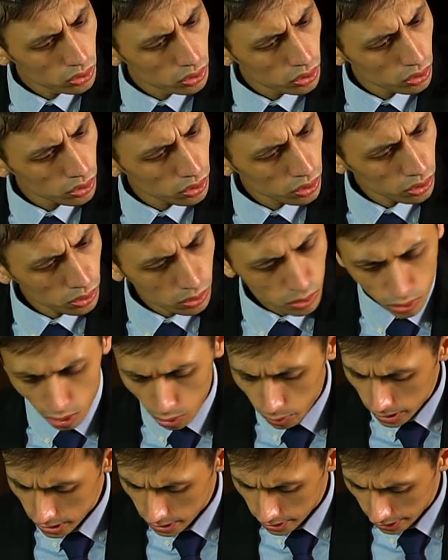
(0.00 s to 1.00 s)
Do you
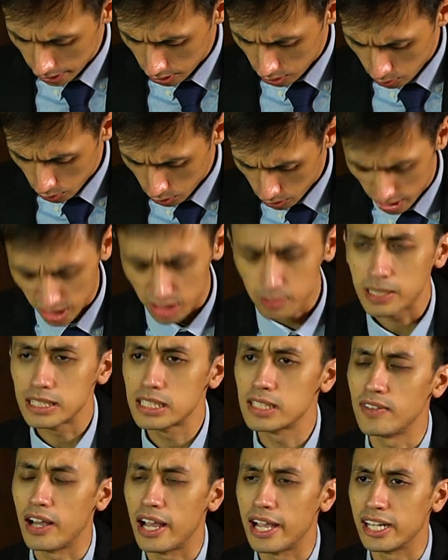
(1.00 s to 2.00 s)
always take the most
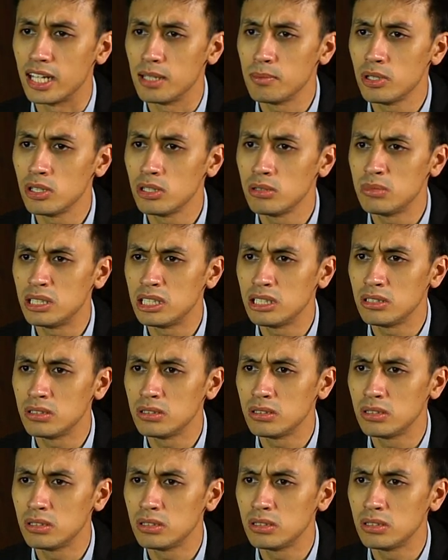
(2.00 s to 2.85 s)
expensive item on the menu?